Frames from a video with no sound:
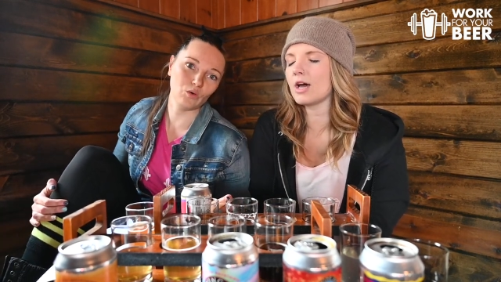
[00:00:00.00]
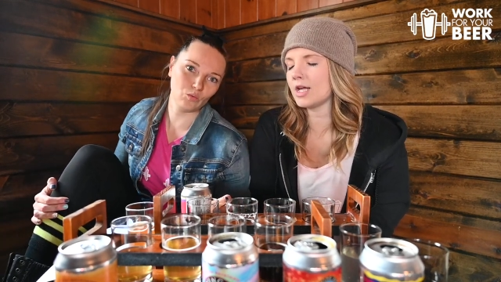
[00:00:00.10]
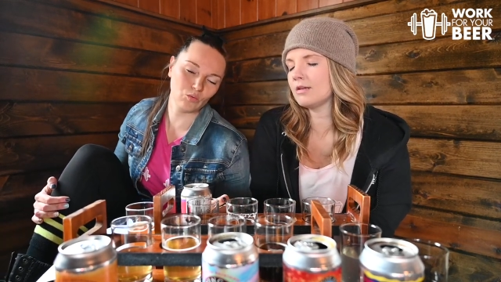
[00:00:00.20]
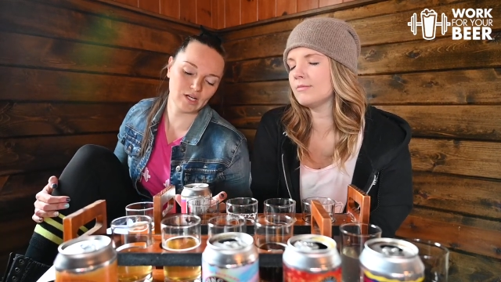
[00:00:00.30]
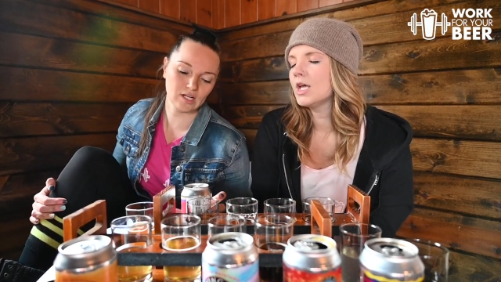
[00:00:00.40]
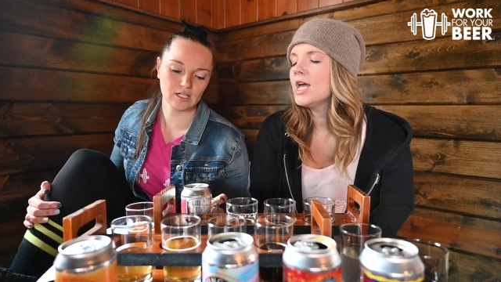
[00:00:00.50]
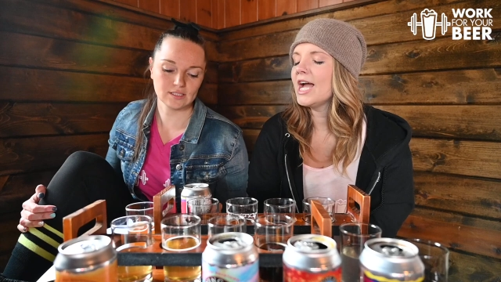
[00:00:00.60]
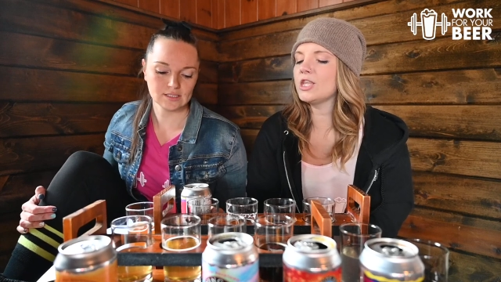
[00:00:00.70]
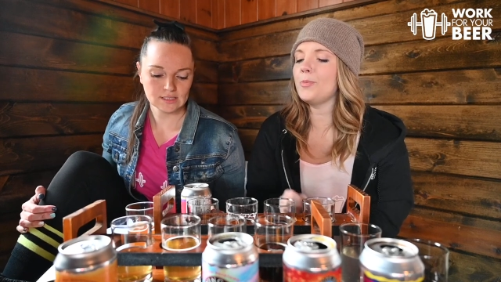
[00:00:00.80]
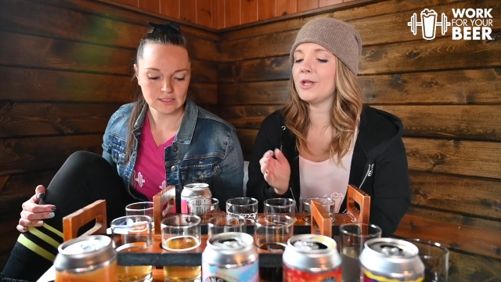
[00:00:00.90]
Speaker 1: Got it.
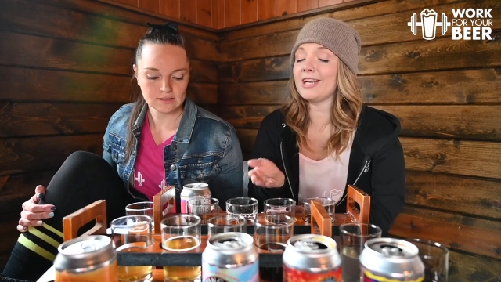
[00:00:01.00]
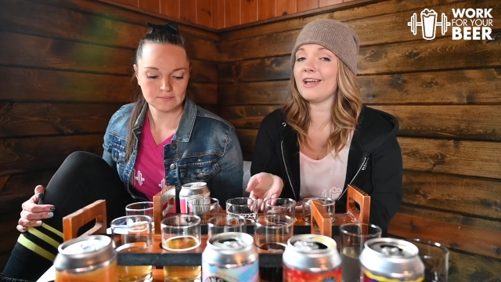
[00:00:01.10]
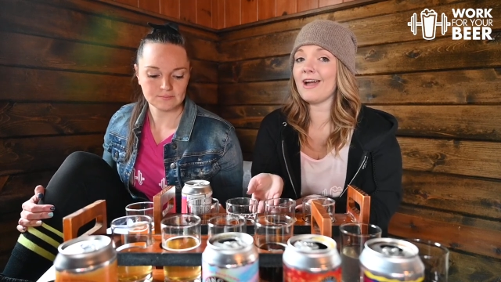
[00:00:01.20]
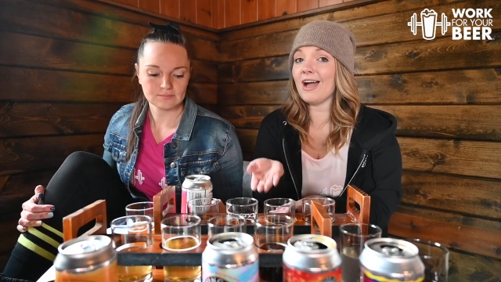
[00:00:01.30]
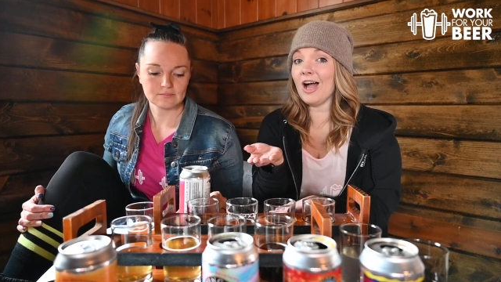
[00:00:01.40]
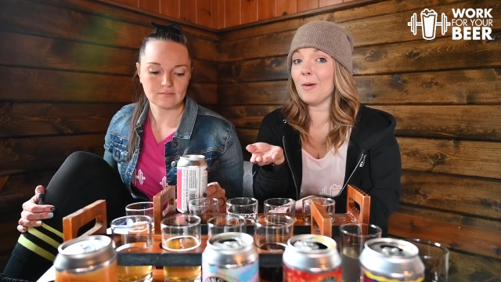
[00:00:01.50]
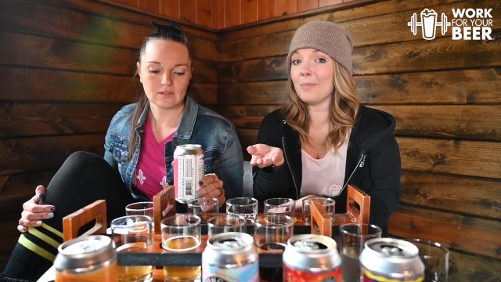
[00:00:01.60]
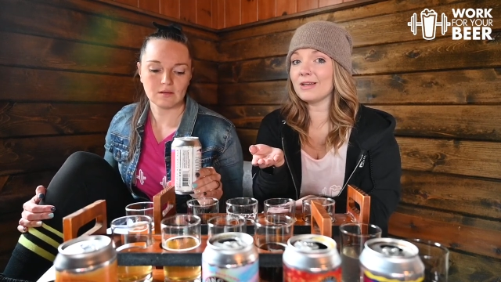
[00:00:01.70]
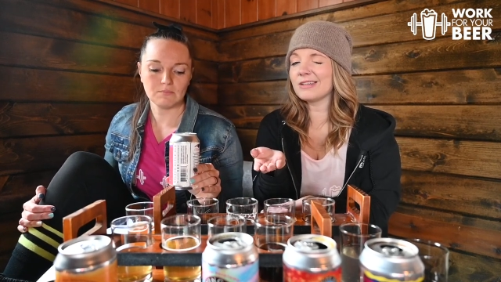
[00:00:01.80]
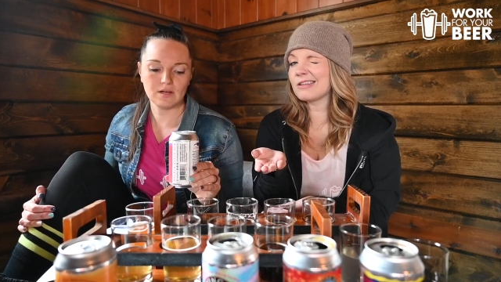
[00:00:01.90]
And you put it up.
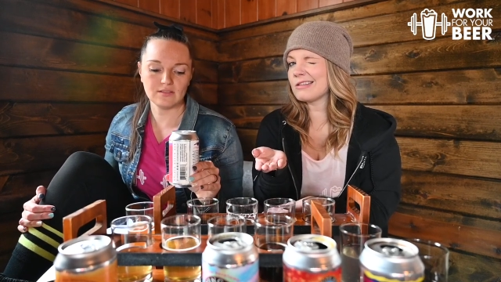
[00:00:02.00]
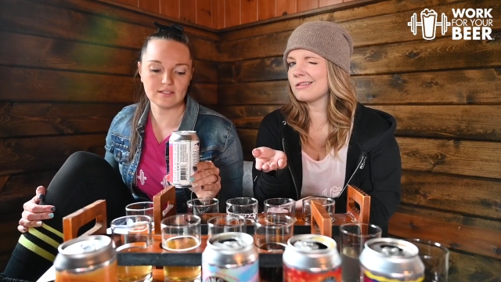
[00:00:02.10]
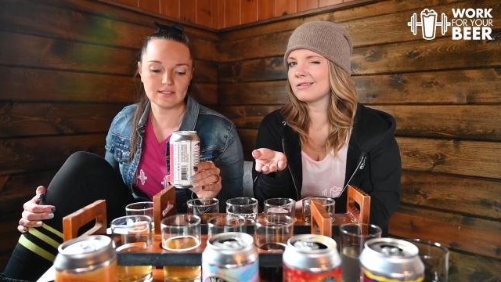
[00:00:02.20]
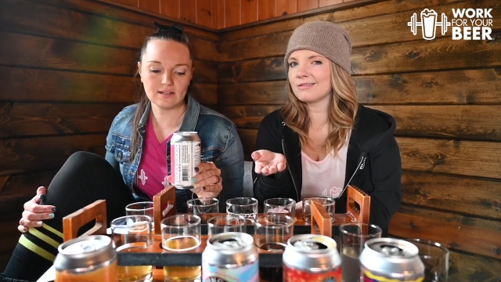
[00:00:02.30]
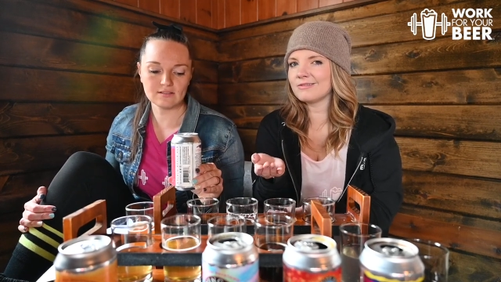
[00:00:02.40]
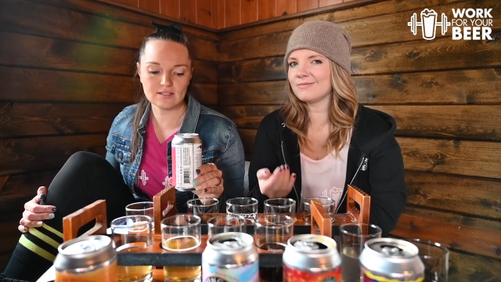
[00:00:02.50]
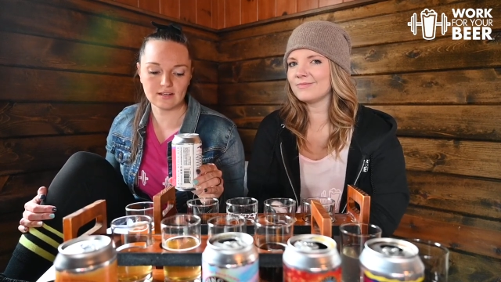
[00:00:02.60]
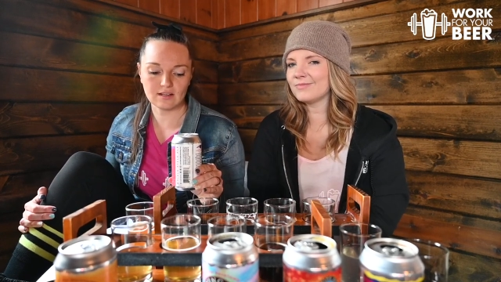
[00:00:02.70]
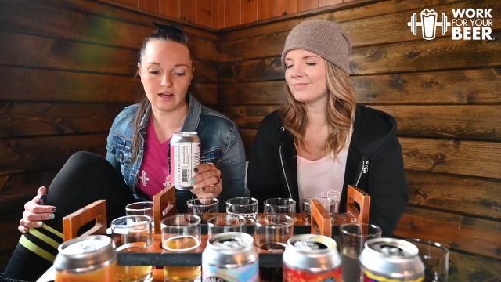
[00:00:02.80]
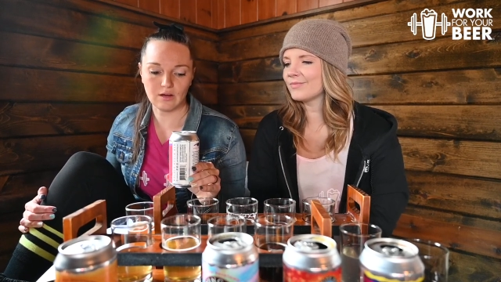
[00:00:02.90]
Speaker 2: But this sounds
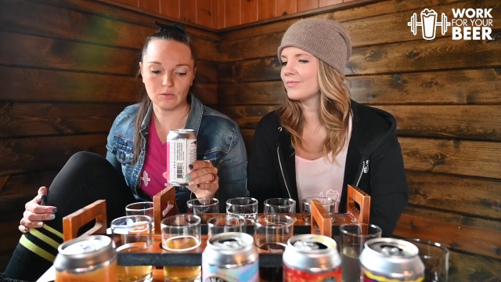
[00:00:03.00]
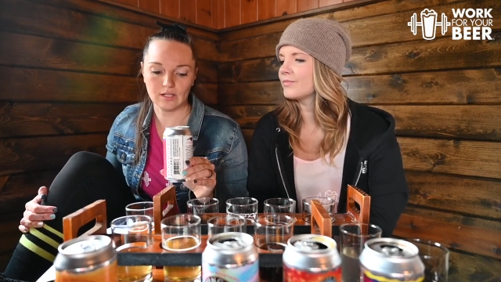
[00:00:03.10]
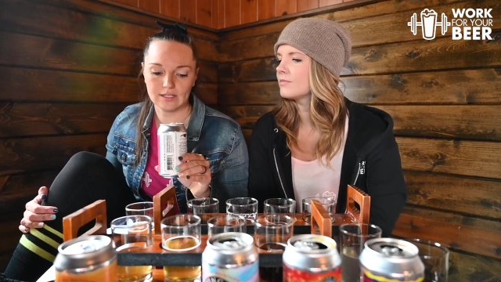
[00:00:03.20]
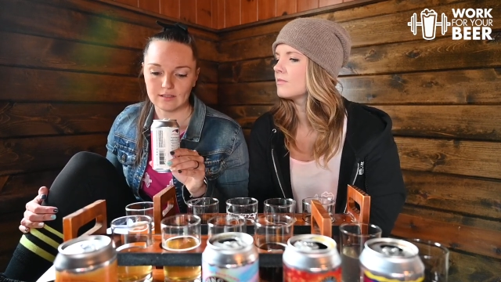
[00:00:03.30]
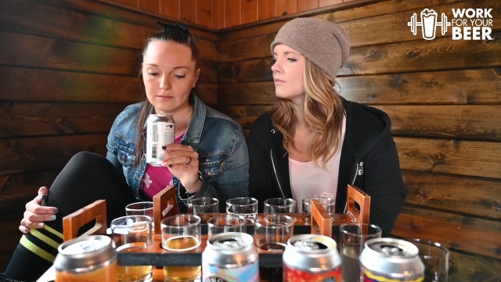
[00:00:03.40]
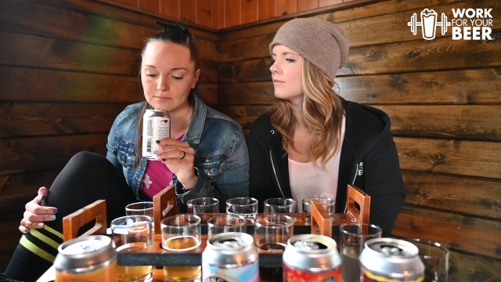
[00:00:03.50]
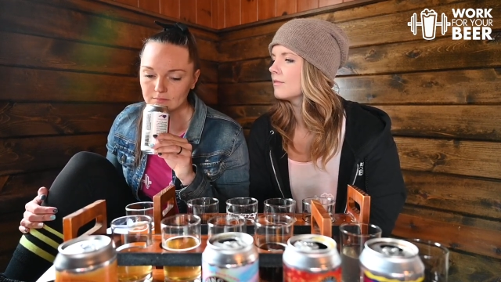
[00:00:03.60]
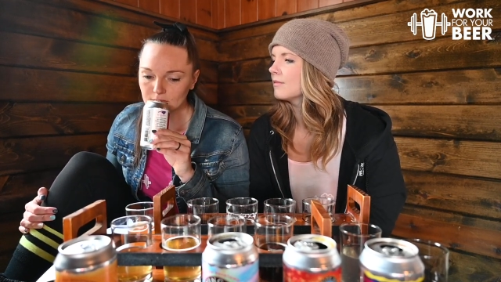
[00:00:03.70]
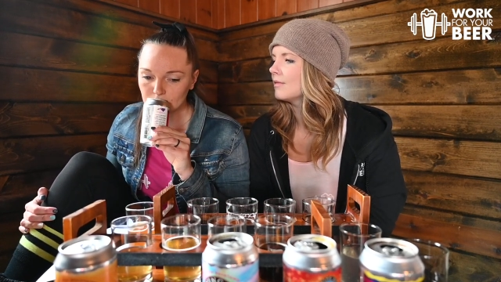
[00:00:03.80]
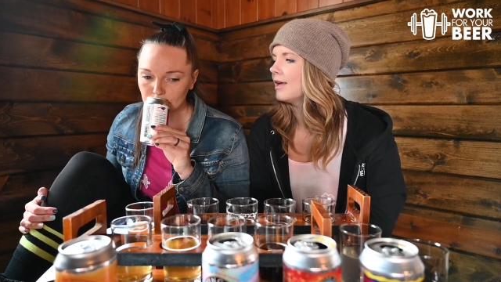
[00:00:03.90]
like I will like it.
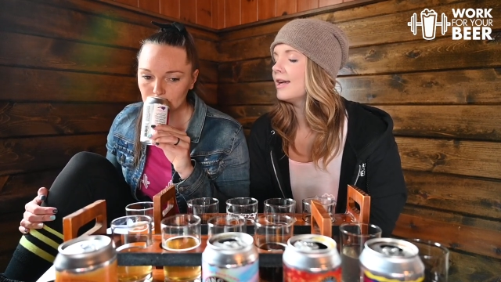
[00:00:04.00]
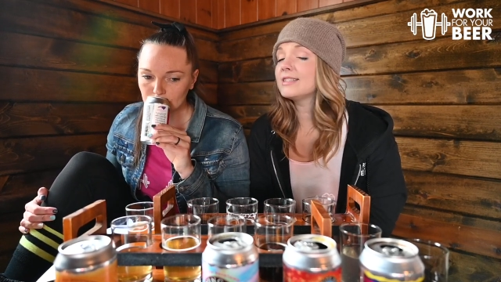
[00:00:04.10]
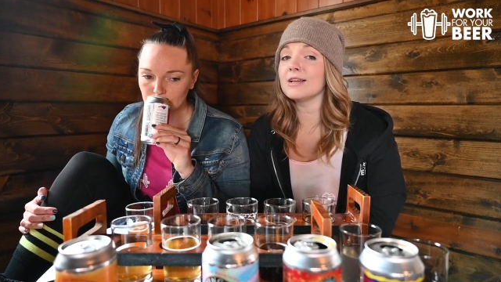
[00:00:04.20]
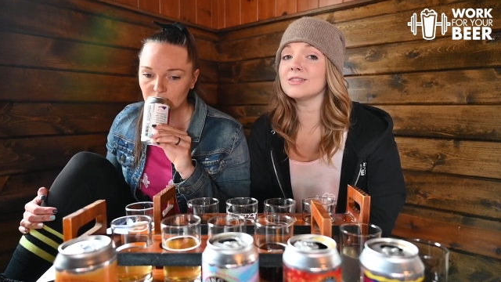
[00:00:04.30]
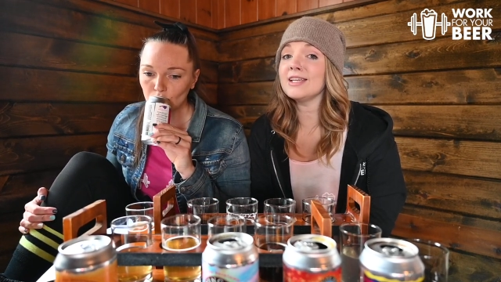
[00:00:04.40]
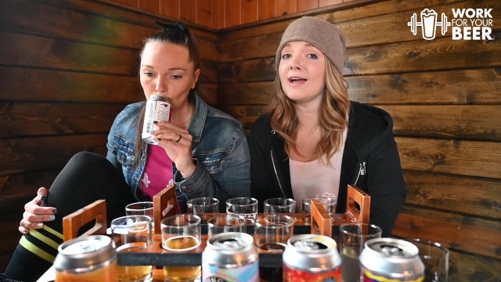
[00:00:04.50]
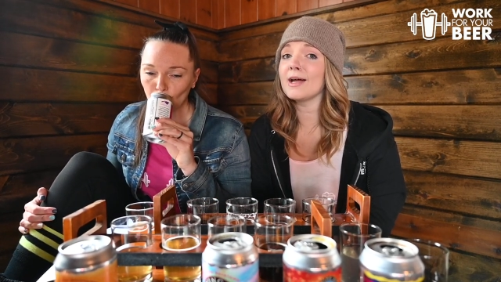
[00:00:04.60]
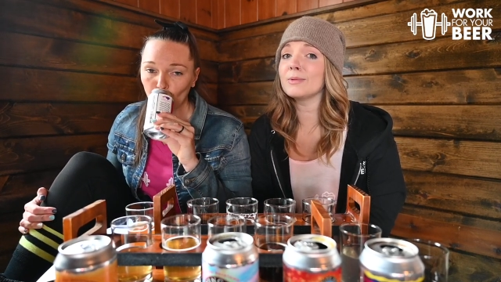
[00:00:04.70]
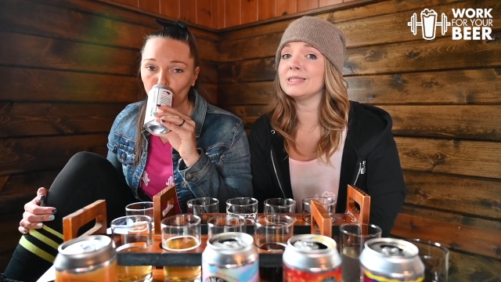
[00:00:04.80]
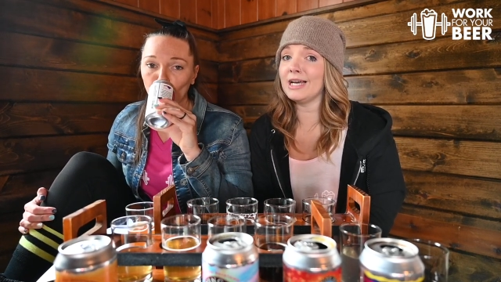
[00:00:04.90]
Speaker 1: It sounds like
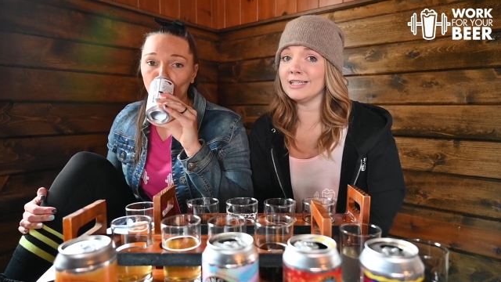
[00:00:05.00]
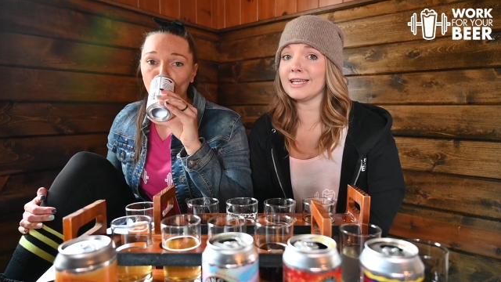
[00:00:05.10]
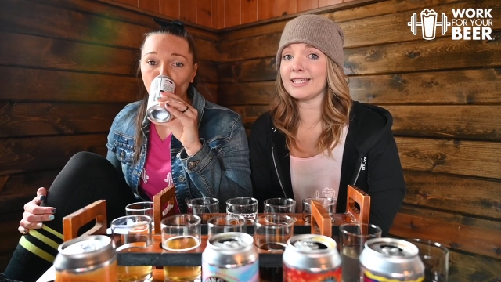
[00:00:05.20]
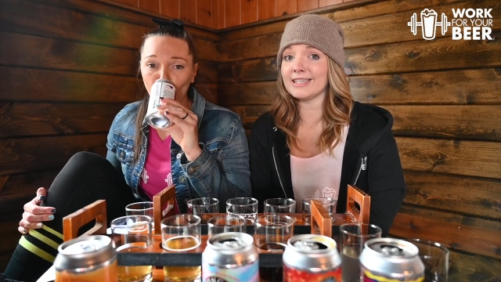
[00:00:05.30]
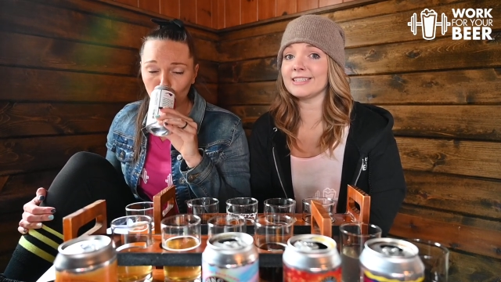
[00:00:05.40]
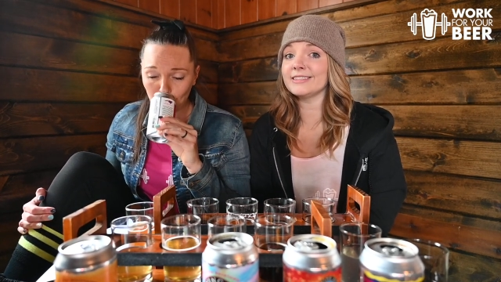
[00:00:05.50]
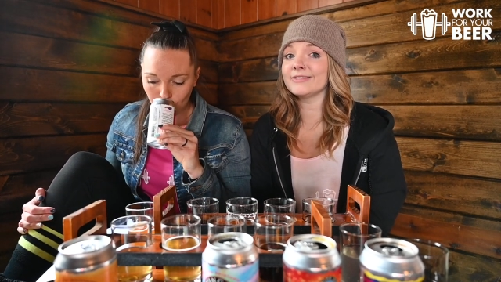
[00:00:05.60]
I will not like it.